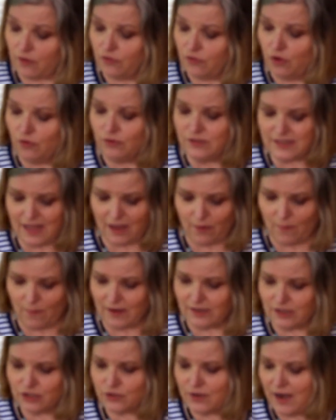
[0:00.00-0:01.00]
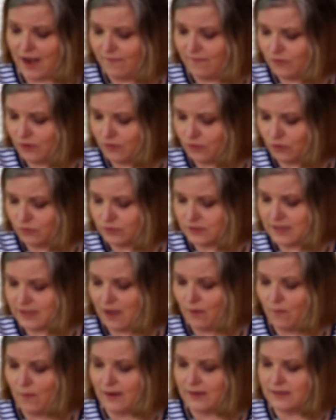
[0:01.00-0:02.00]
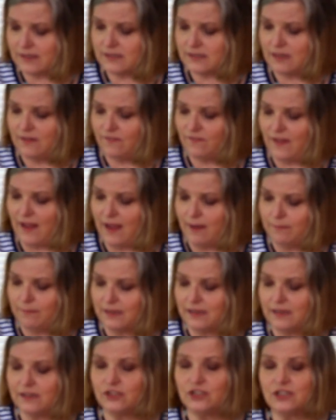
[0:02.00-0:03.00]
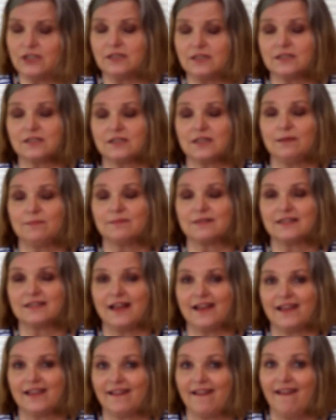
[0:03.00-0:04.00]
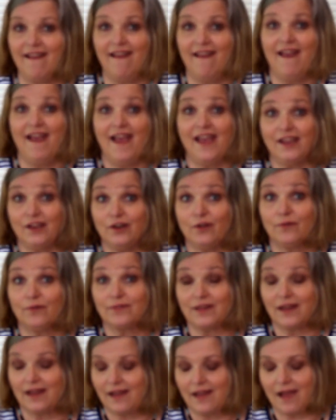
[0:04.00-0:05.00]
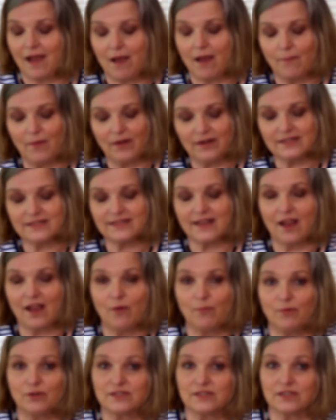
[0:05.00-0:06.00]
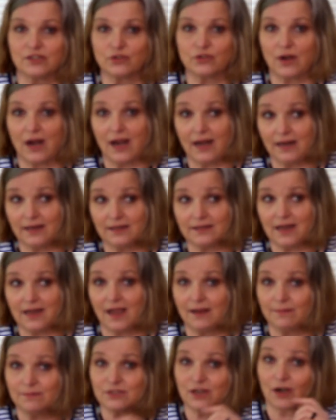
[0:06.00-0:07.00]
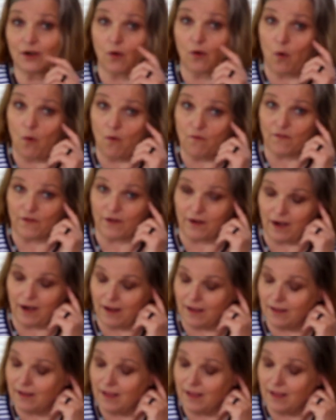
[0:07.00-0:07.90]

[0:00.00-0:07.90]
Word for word: Those that want to travel, those that want to see family, it just seems like, you know, I want to say almost the trying times are over,